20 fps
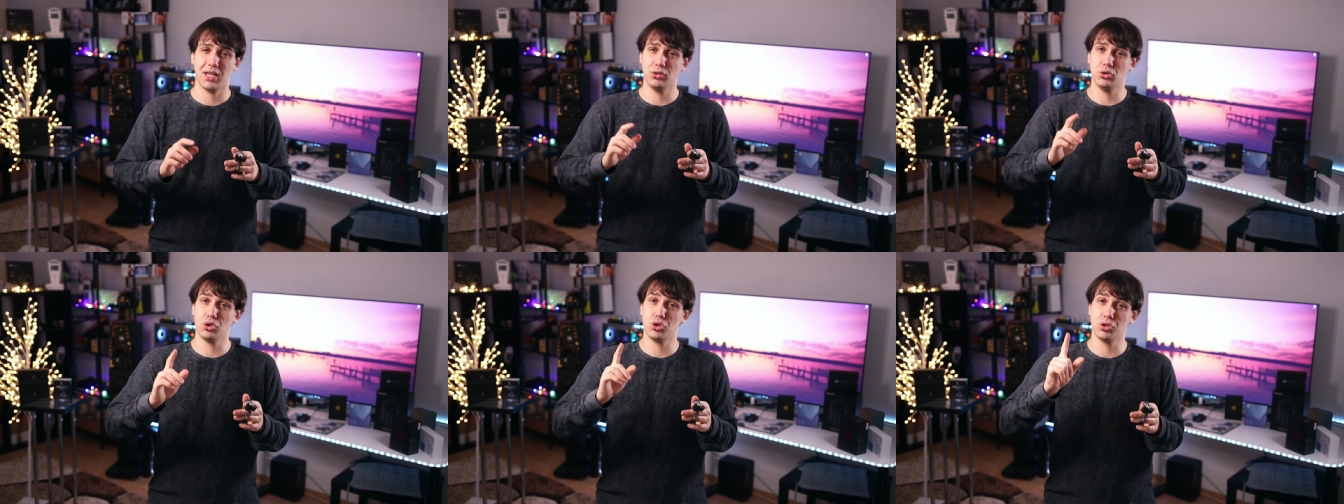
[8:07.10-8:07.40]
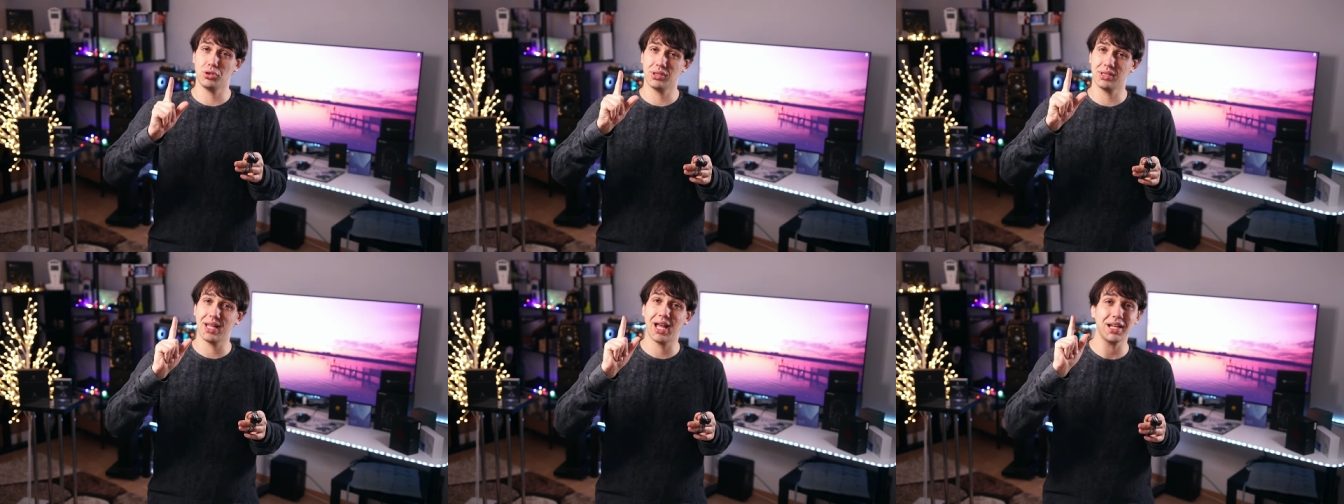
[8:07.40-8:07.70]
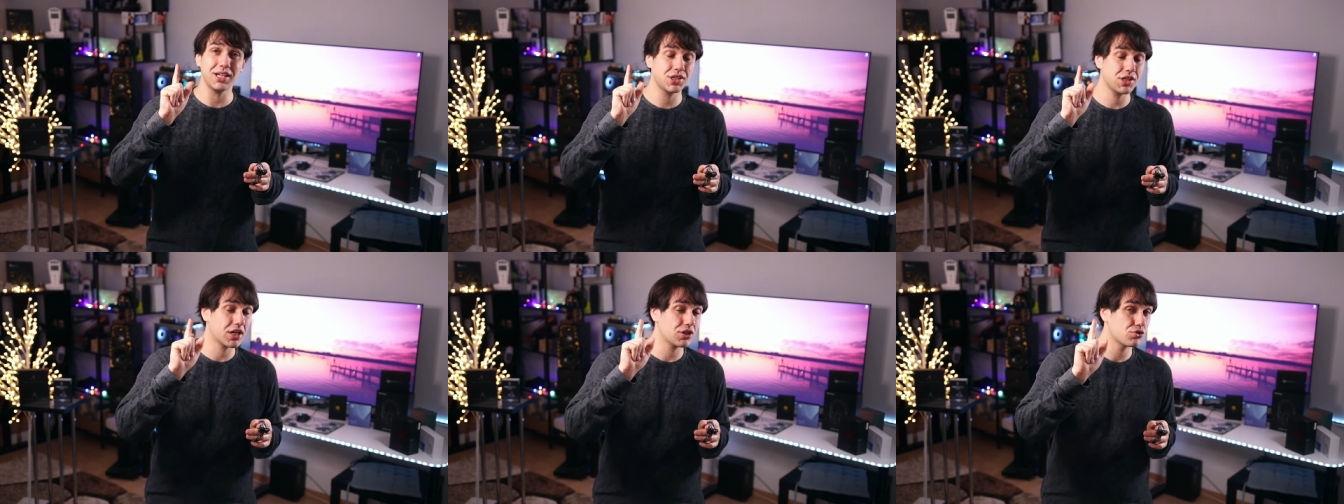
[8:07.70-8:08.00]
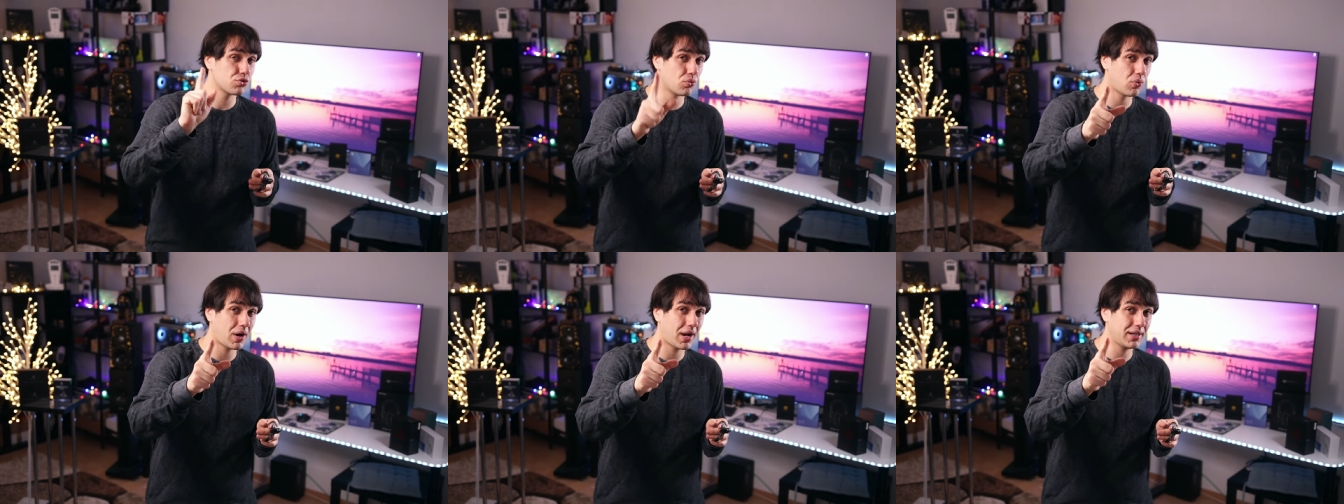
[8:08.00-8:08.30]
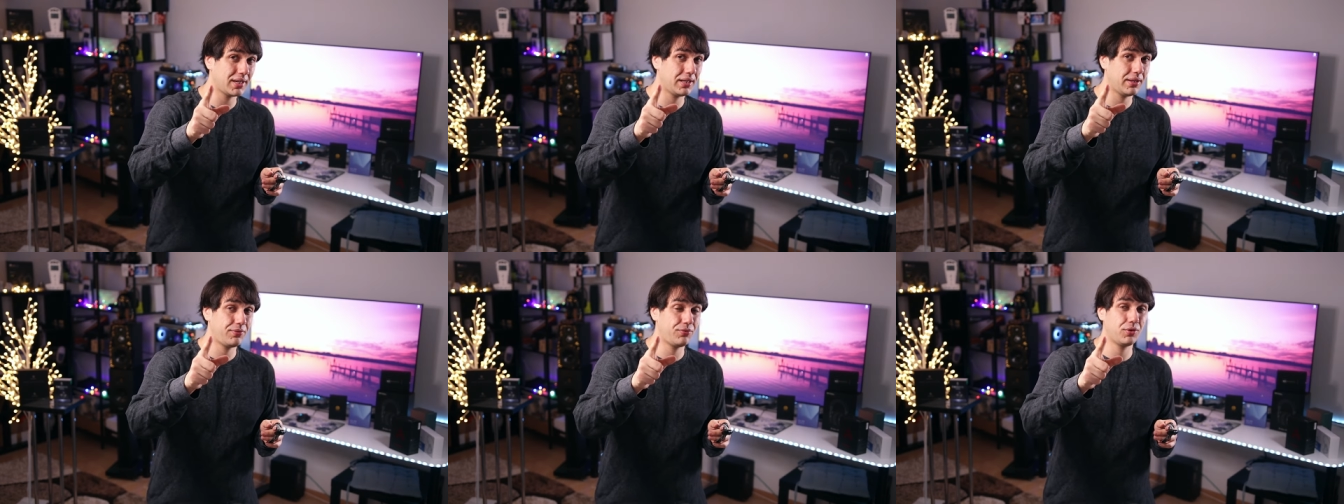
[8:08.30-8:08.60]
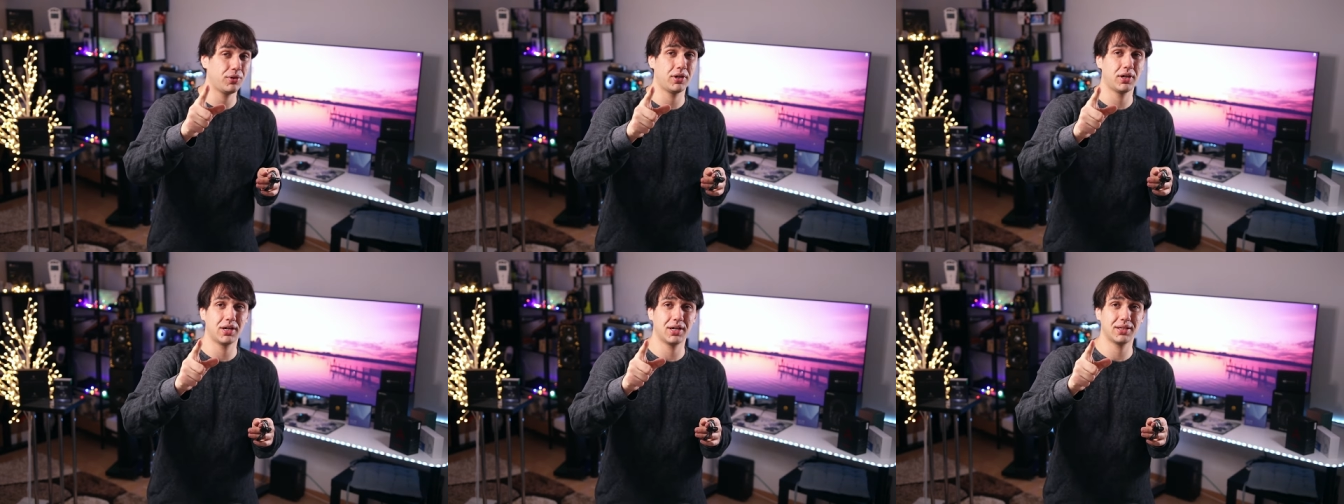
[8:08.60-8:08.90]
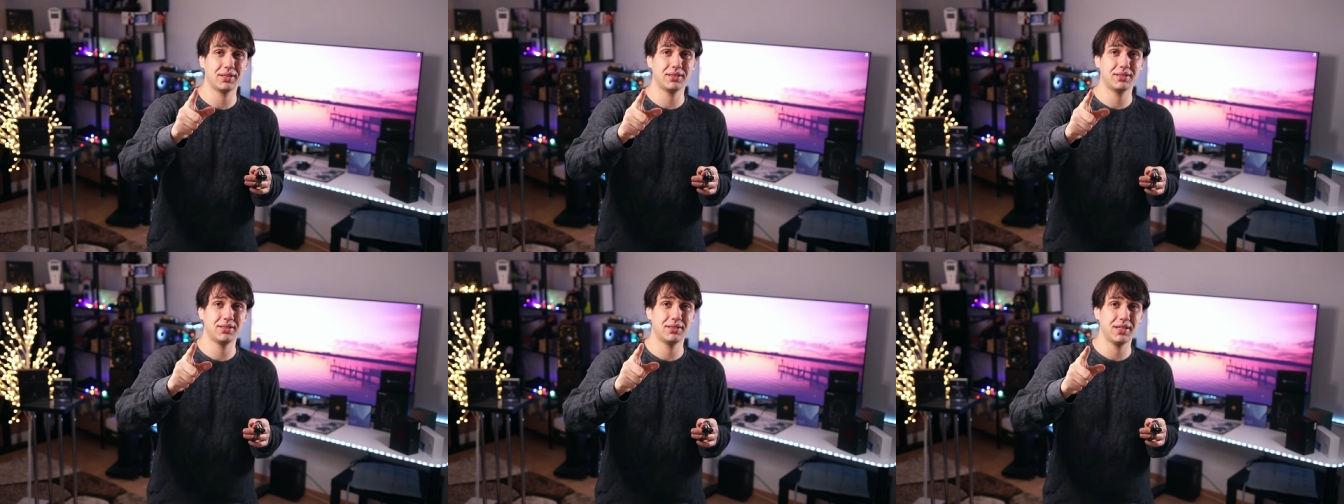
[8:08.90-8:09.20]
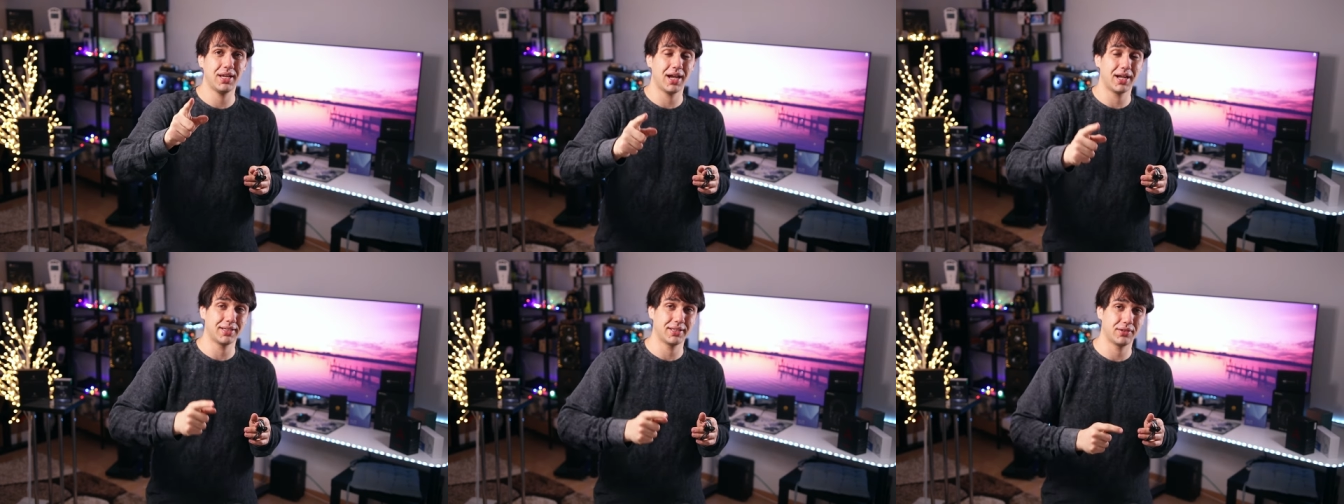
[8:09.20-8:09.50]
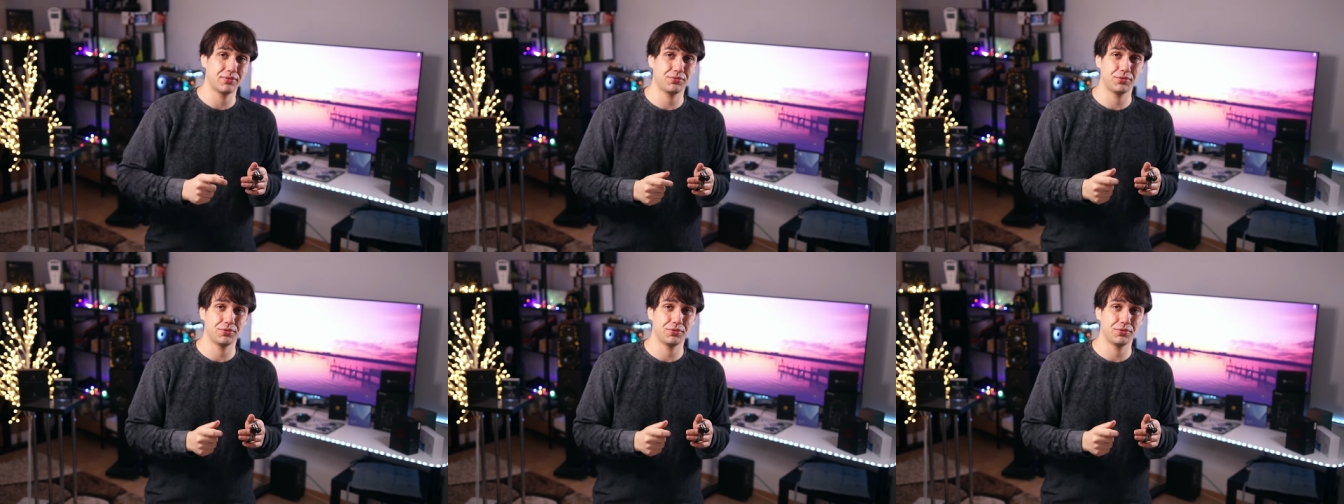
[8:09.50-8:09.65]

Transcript: And you should not judge one if you heard the other.